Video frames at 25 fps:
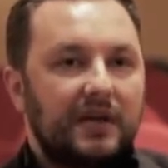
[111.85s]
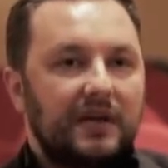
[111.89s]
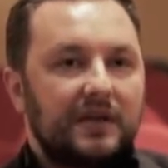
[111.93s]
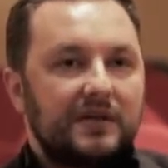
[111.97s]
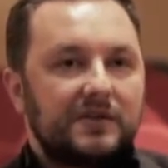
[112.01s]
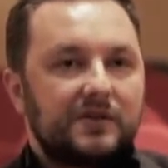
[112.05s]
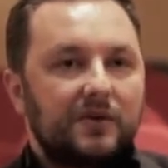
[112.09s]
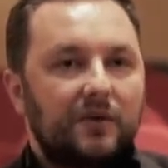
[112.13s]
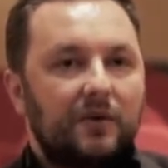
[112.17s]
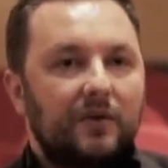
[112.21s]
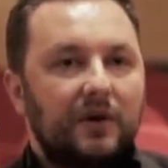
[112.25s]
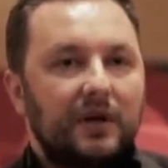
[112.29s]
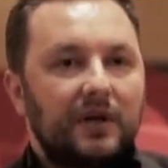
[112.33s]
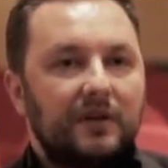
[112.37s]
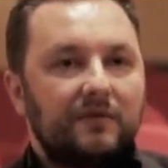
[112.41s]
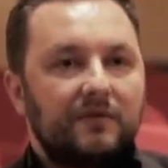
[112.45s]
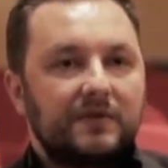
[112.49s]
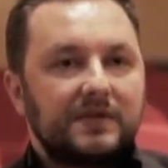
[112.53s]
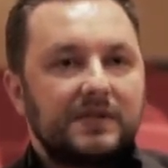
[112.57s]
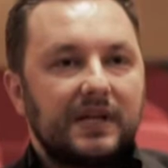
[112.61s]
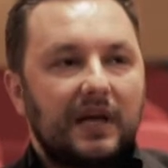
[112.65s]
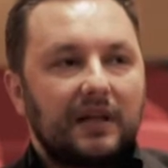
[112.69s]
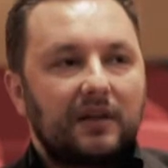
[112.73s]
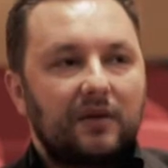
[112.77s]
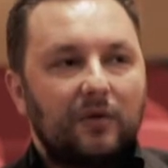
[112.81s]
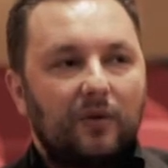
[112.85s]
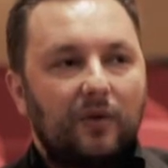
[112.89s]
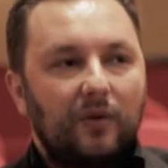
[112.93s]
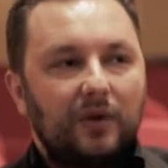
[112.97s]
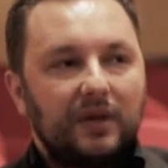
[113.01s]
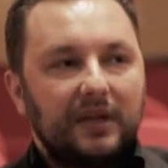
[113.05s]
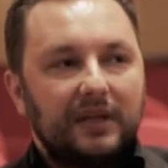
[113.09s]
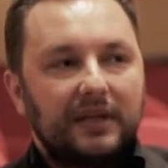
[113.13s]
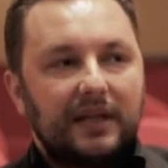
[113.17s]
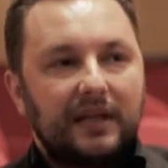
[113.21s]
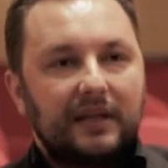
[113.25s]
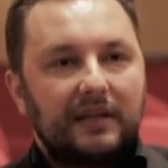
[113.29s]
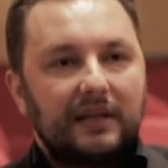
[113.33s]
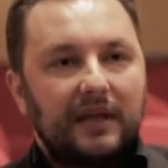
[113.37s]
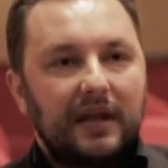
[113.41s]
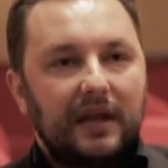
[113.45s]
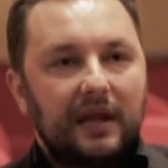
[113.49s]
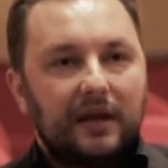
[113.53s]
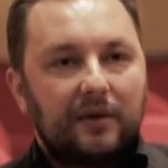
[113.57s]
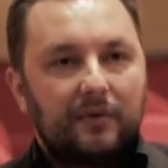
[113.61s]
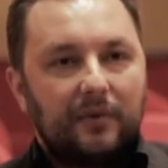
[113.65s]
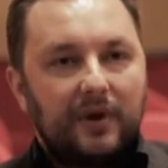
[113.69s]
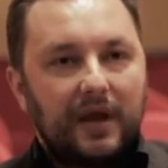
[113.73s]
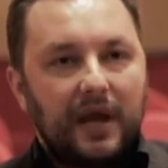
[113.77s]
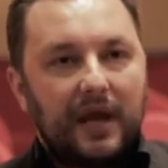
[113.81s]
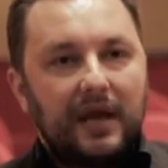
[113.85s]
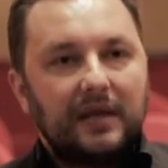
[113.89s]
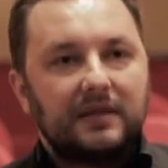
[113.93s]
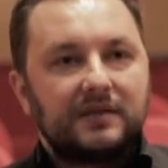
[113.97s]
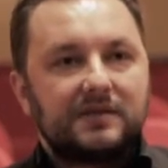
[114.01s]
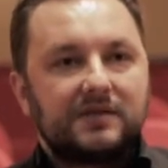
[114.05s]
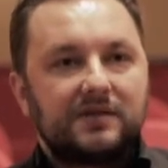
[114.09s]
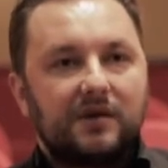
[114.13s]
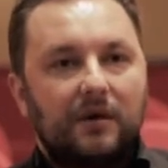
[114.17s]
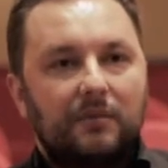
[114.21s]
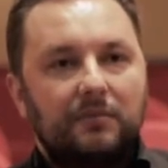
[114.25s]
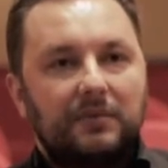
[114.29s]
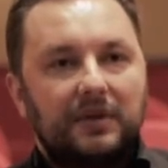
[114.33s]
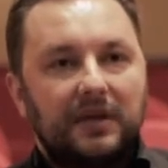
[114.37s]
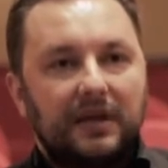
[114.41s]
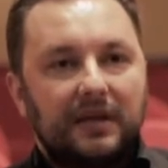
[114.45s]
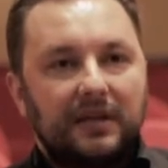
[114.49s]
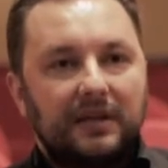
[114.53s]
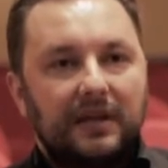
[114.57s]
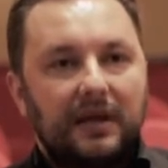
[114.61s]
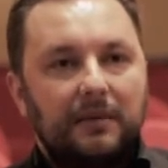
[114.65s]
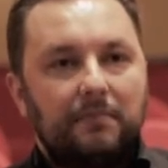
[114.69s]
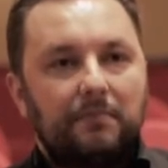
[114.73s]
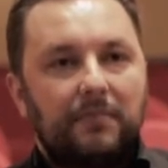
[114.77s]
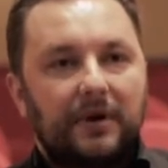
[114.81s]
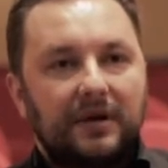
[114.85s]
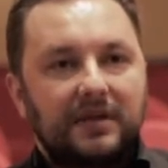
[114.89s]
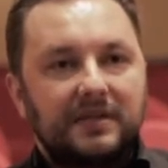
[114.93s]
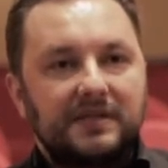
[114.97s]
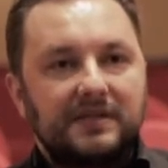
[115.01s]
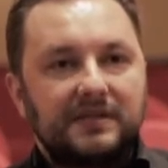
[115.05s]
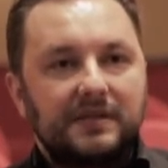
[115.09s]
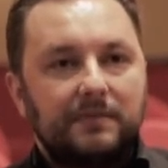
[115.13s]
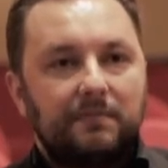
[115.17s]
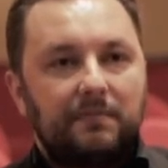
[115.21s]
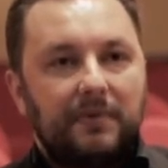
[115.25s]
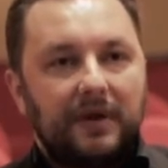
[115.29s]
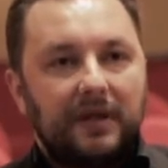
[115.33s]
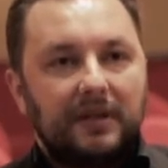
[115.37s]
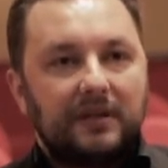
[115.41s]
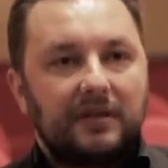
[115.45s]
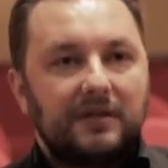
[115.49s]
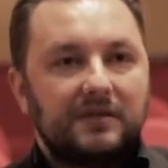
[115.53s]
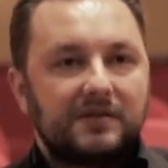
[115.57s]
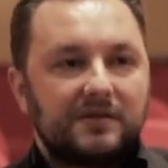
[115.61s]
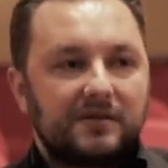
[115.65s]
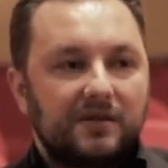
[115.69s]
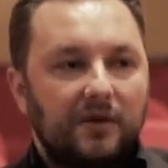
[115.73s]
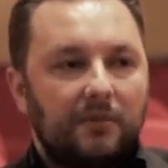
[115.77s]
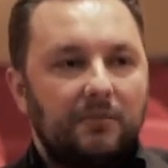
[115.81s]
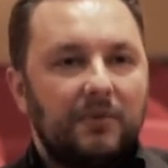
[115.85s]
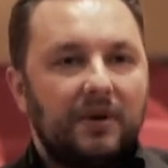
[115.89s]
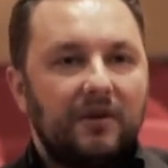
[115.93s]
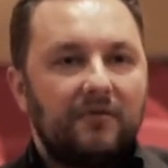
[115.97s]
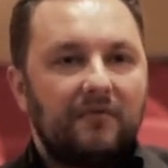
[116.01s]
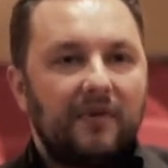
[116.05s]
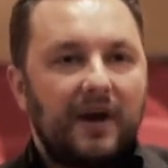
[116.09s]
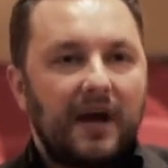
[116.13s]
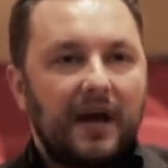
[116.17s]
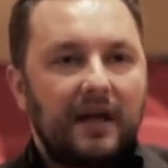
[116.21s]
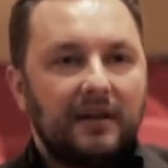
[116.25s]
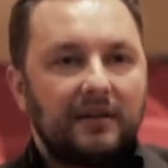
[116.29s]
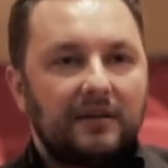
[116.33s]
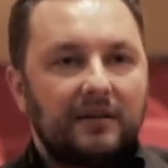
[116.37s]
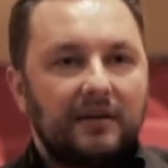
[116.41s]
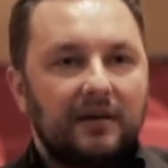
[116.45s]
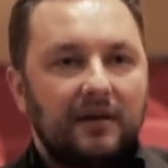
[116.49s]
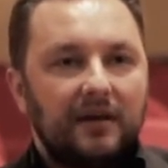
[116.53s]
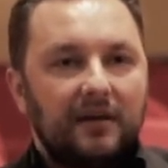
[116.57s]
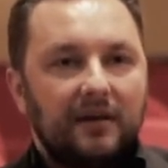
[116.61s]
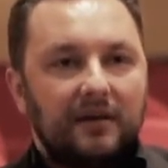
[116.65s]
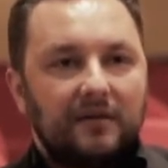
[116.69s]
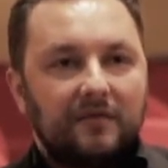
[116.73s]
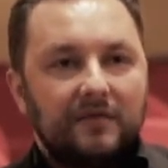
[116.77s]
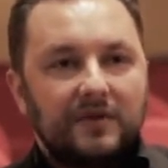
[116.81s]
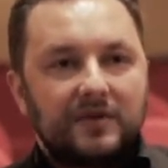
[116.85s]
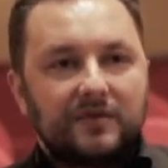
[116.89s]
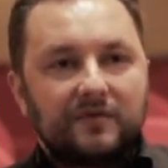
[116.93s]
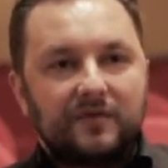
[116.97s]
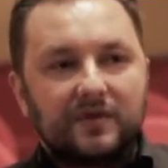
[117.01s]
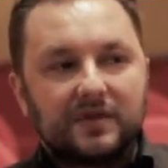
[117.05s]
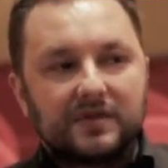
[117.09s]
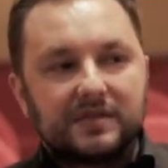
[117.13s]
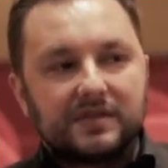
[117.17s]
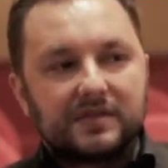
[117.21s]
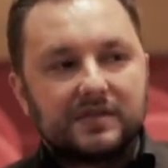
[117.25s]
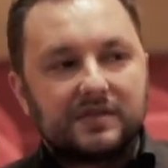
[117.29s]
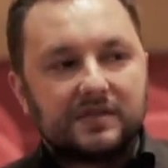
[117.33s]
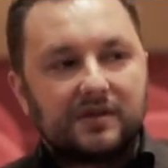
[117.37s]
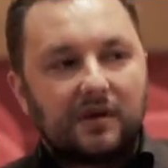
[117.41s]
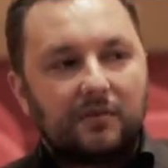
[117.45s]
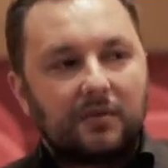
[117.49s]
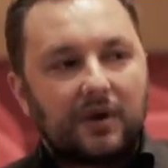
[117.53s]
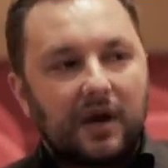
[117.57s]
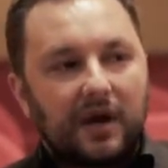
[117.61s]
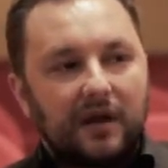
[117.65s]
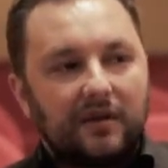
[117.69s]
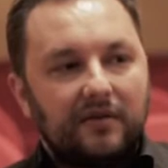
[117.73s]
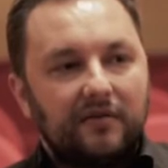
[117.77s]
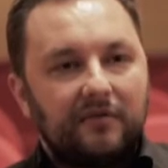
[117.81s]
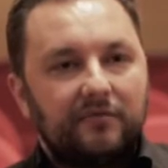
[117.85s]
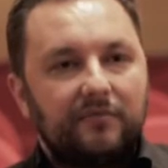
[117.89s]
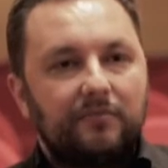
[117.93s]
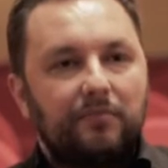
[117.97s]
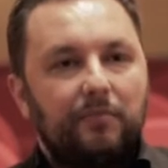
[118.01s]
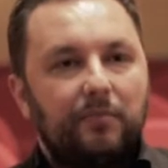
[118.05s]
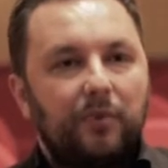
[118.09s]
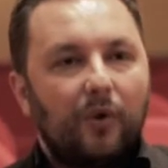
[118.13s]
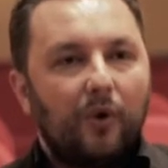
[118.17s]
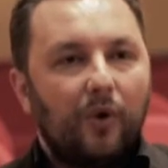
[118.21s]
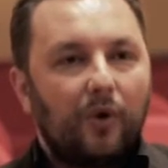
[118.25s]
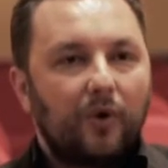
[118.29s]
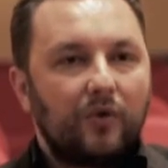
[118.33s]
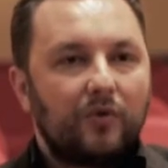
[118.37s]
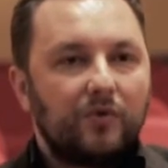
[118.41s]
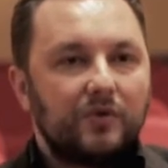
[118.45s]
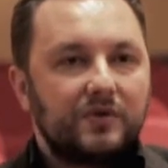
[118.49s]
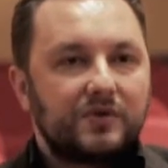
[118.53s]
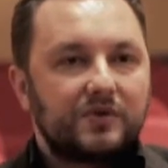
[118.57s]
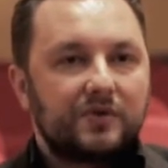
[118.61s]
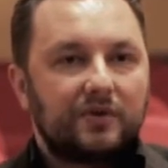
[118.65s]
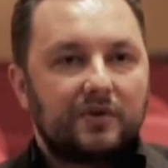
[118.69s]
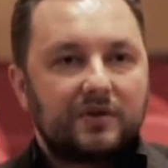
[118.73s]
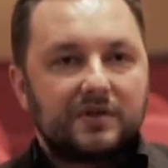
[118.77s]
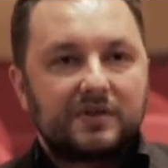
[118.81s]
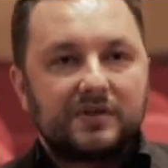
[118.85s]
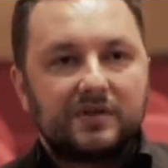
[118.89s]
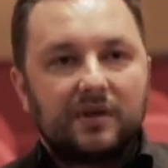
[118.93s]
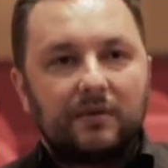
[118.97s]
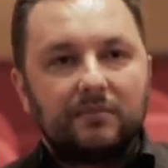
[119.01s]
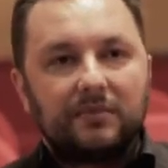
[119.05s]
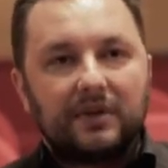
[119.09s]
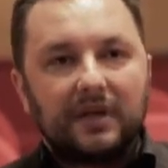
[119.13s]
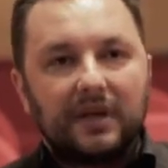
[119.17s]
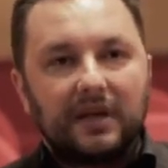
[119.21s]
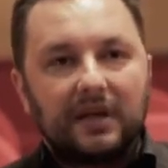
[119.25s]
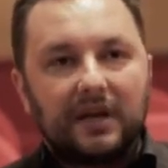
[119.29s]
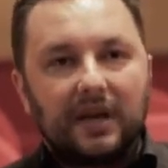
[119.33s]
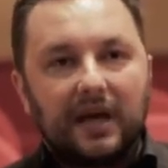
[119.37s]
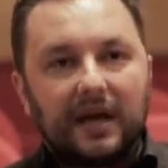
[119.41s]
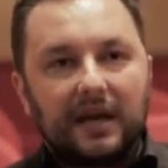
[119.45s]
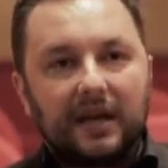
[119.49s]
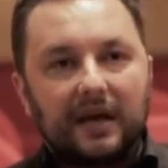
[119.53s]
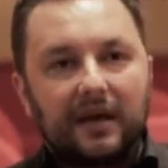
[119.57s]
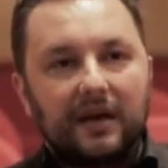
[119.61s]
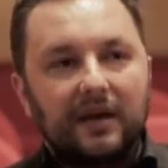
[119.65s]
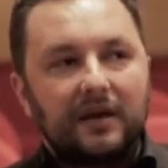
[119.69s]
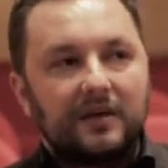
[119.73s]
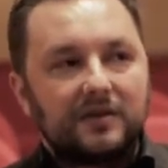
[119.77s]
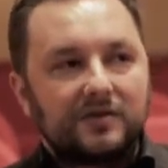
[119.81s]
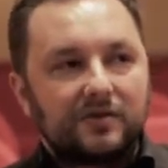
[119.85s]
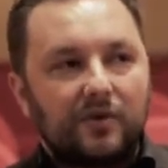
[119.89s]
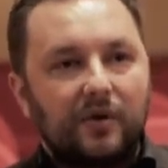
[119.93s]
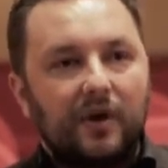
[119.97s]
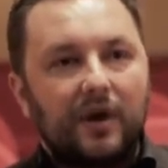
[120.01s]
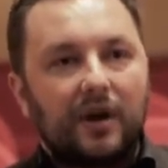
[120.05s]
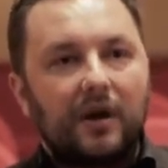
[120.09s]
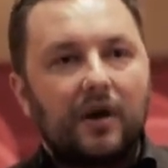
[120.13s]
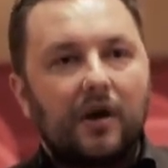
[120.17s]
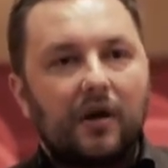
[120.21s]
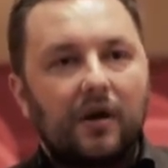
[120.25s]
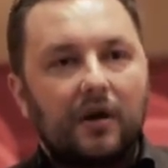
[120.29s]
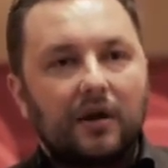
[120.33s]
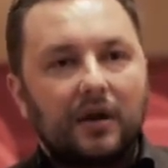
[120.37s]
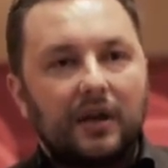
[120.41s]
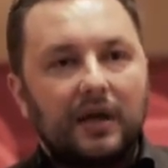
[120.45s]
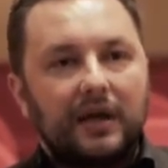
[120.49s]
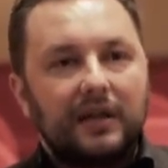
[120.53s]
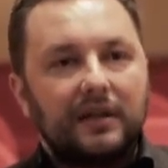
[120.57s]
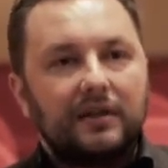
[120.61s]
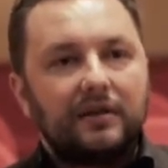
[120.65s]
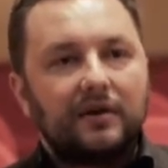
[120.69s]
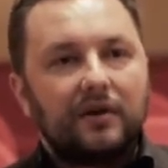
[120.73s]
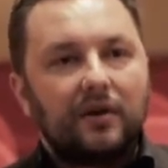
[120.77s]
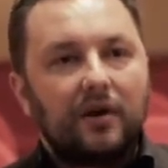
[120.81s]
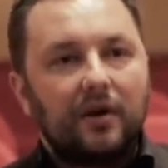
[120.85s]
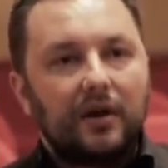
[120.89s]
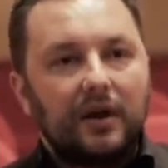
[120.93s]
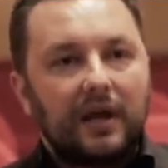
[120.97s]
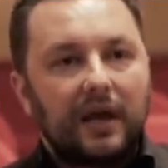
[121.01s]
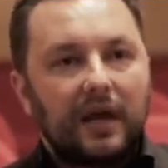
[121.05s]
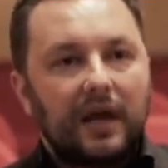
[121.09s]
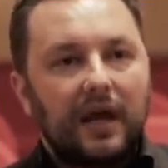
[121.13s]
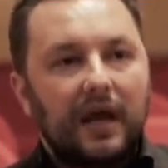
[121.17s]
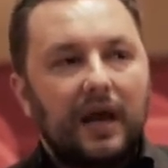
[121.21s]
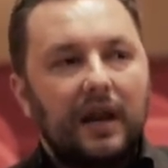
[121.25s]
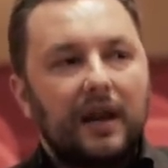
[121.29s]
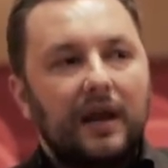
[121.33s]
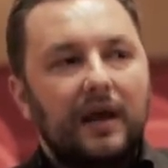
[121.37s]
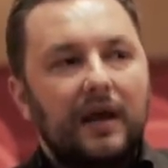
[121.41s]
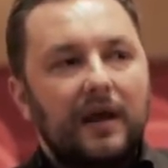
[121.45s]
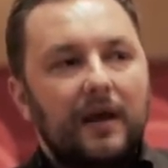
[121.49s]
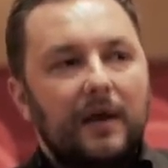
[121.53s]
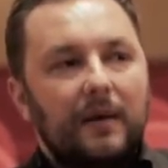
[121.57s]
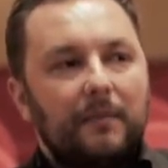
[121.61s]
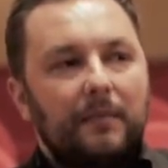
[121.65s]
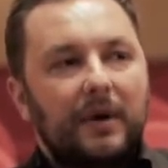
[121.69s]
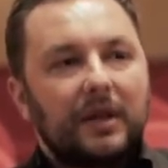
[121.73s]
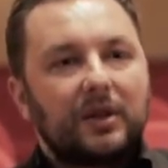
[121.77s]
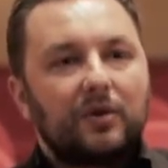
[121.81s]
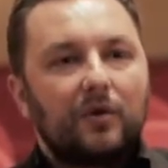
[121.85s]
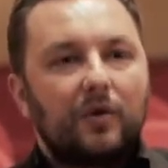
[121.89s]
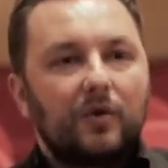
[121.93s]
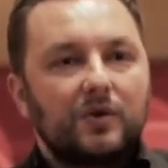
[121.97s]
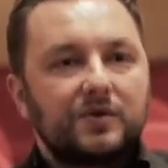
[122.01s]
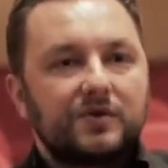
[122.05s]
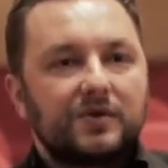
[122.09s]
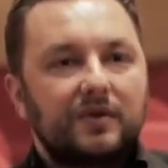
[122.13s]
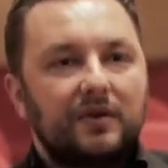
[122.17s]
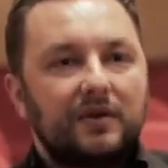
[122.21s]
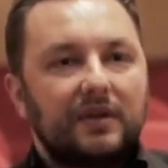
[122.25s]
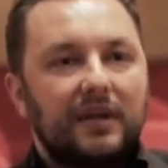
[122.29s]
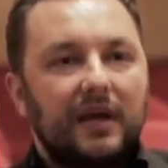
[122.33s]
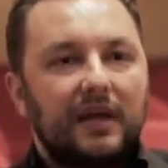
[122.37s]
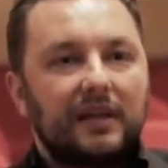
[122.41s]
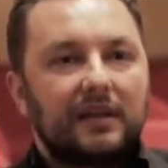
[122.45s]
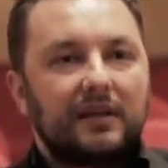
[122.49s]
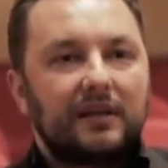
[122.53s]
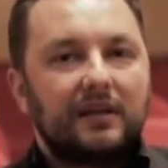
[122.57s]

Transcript: So it was not only that they create something, they participate in some event, which was some kind of focus or something like is going on later on again, but also that